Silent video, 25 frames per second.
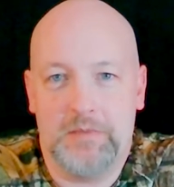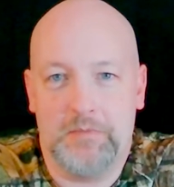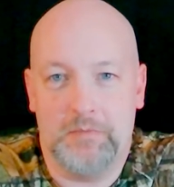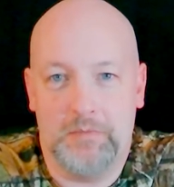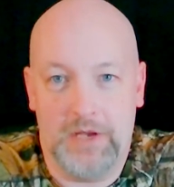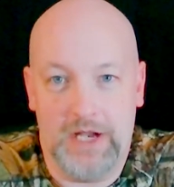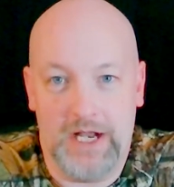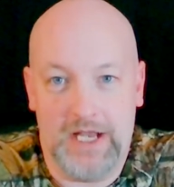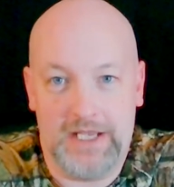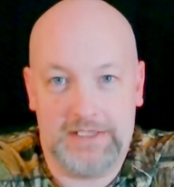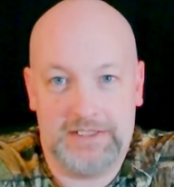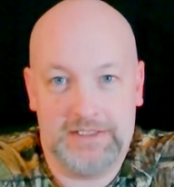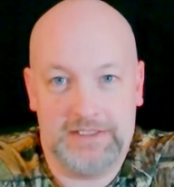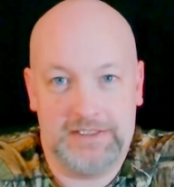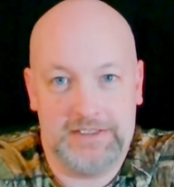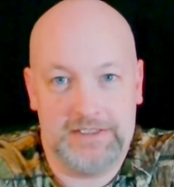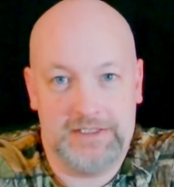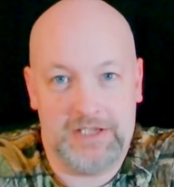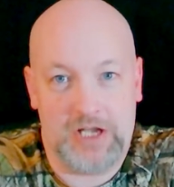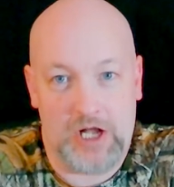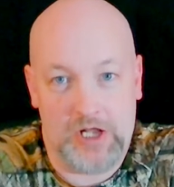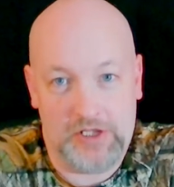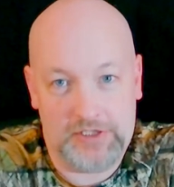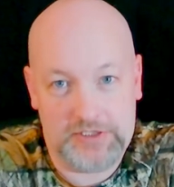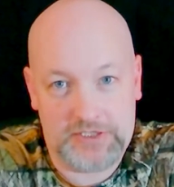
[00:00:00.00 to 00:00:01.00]
But
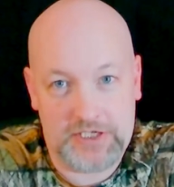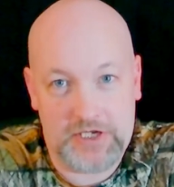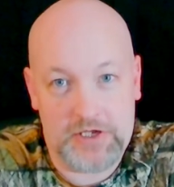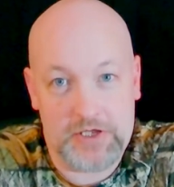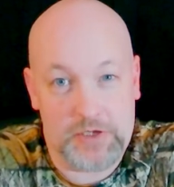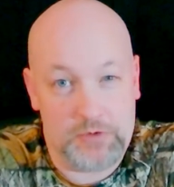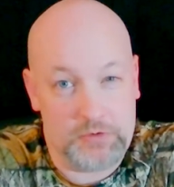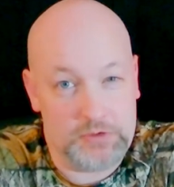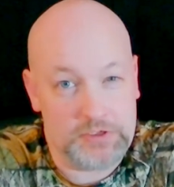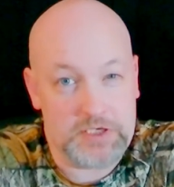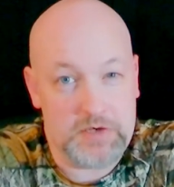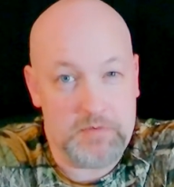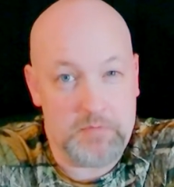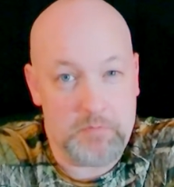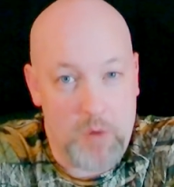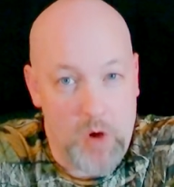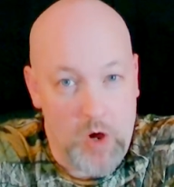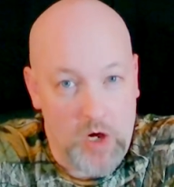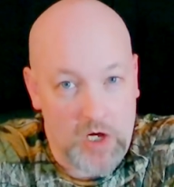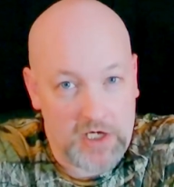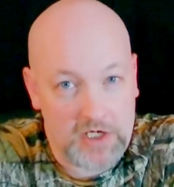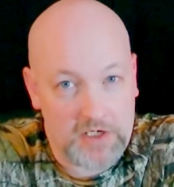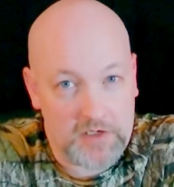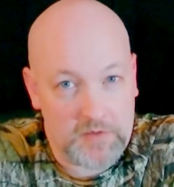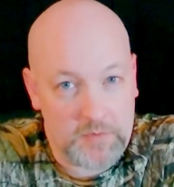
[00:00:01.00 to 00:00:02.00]
also there was a
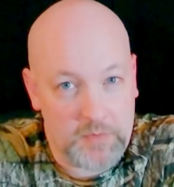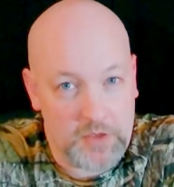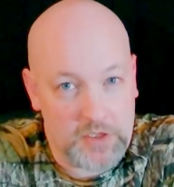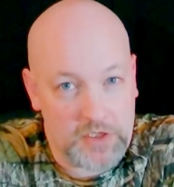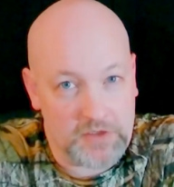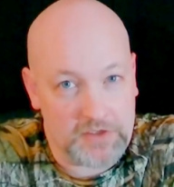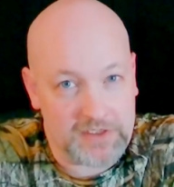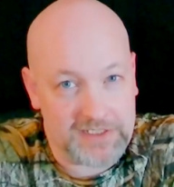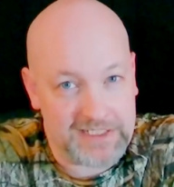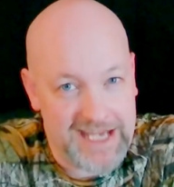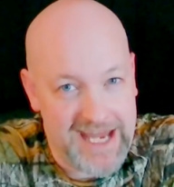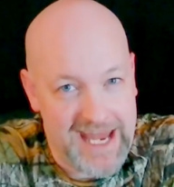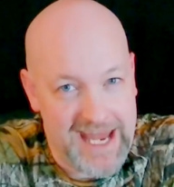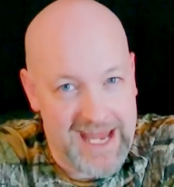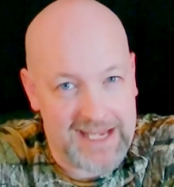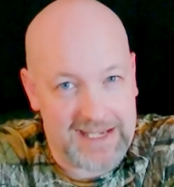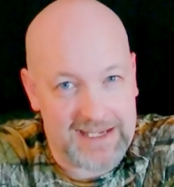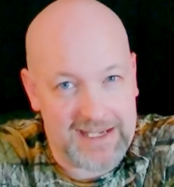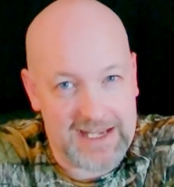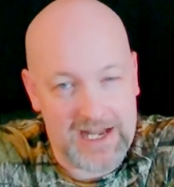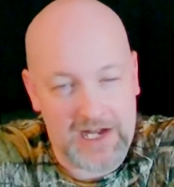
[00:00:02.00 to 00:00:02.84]
mark put on Cain.